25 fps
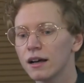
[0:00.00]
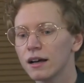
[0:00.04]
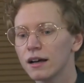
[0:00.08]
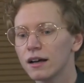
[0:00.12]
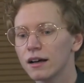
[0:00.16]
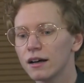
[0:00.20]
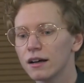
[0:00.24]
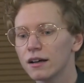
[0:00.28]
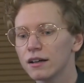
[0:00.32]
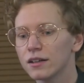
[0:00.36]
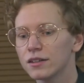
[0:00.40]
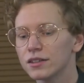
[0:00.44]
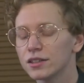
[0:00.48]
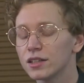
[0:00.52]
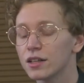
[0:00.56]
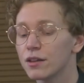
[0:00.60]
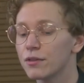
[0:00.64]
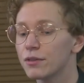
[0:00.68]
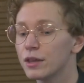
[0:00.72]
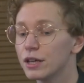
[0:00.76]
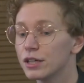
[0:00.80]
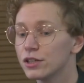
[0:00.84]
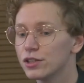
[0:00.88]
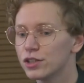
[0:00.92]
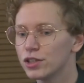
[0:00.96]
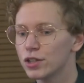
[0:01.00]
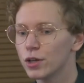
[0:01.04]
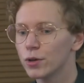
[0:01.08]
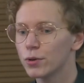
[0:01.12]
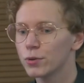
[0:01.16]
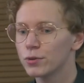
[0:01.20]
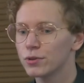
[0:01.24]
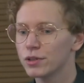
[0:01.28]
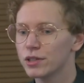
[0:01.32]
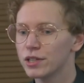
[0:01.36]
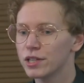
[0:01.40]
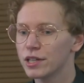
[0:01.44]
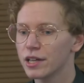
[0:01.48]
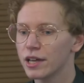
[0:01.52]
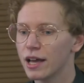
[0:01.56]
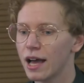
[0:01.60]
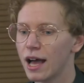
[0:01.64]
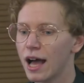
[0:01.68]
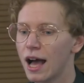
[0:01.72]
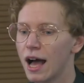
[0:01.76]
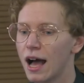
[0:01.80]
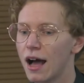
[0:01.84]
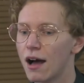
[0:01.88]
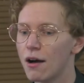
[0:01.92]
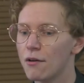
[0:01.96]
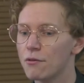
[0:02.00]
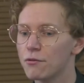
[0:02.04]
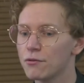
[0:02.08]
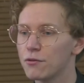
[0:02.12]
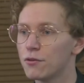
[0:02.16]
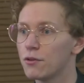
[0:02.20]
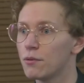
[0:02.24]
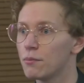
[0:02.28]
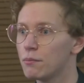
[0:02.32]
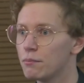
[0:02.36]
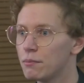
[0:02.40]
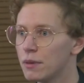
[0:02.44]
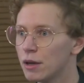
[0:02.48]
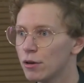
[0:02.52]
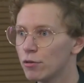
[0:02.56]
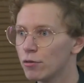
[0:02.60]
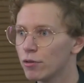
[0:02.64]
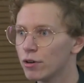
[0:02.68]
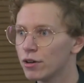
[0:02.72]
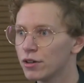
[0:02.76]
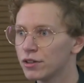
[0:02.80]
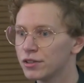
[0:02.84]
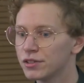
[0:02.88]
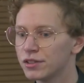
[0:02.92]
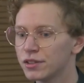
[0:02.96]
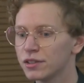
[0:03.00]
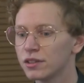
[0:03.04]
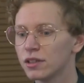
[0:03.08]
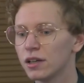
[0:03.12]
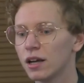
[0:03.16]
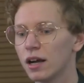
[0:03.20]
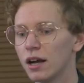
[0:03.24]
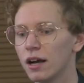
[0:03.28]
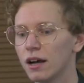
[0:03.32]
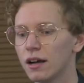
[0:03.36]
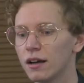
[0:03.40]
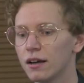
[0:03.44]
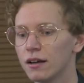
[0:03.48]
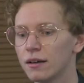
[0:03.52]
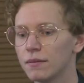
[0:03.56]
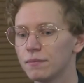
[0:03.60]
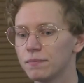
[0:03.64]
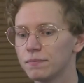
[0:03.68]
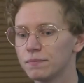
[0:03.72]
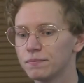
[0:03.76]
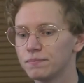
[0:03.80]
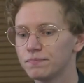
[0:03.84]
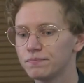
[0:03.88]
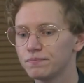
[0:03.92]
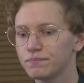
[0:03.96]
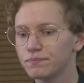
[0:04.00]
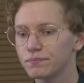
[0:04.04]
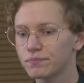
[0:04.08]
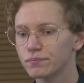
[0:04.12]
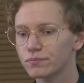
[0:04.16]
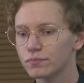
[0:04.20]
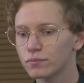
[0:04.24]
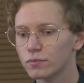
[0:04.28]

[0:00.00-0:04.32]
Uh, they don't have mirrors, um,